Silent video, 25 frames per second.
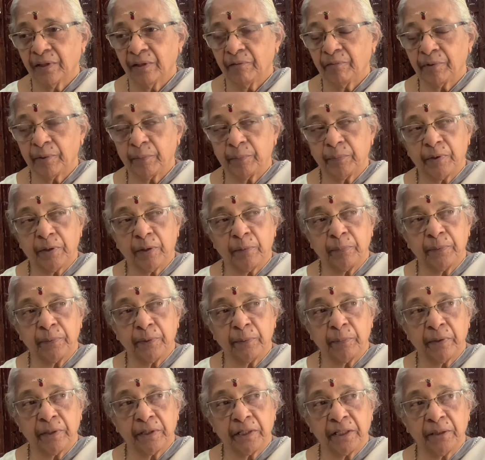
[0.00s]
from top to
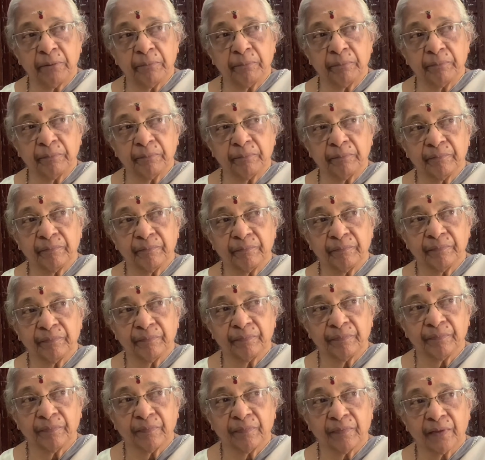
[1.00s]
bottom
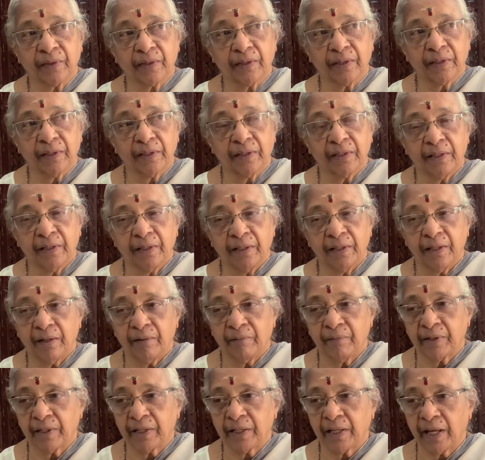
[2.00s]

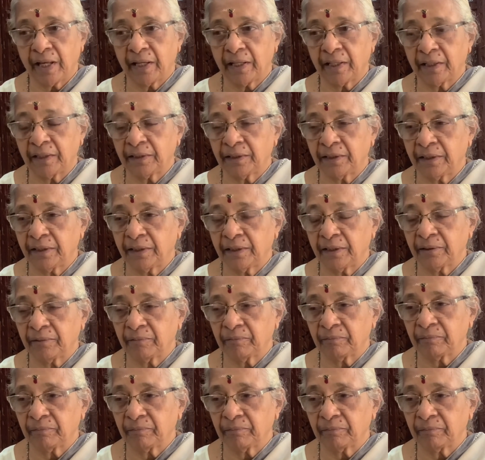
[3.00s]
our character,